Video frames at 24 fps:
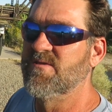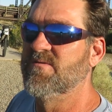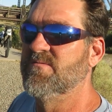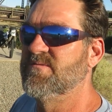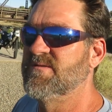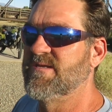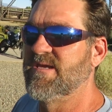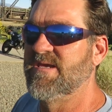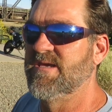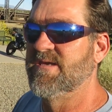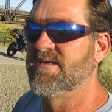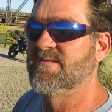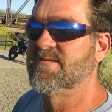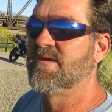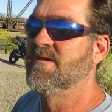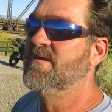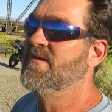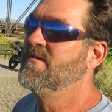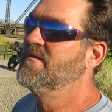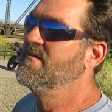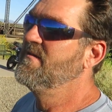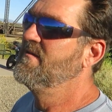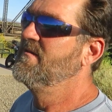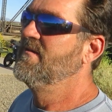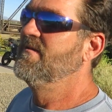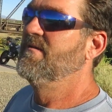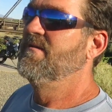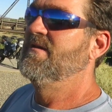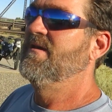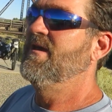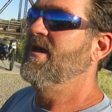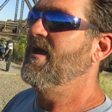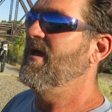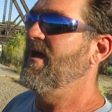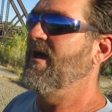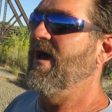news is
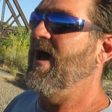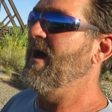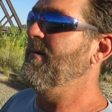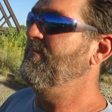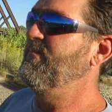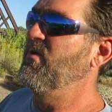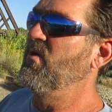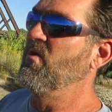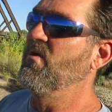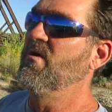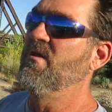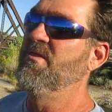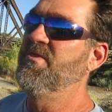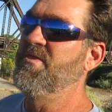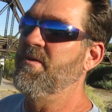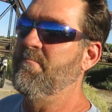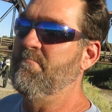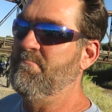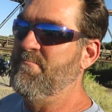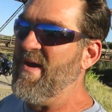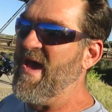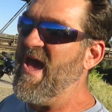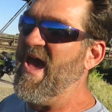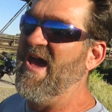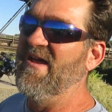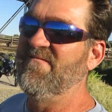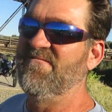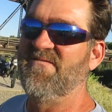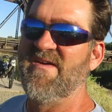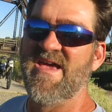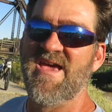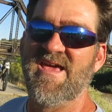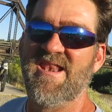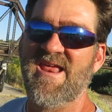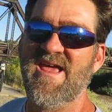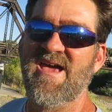I pulled the bad
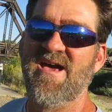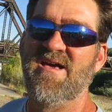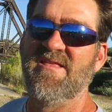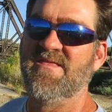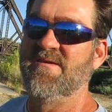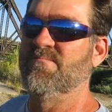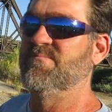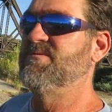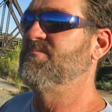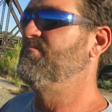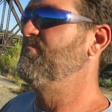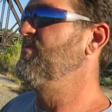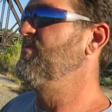fan out that was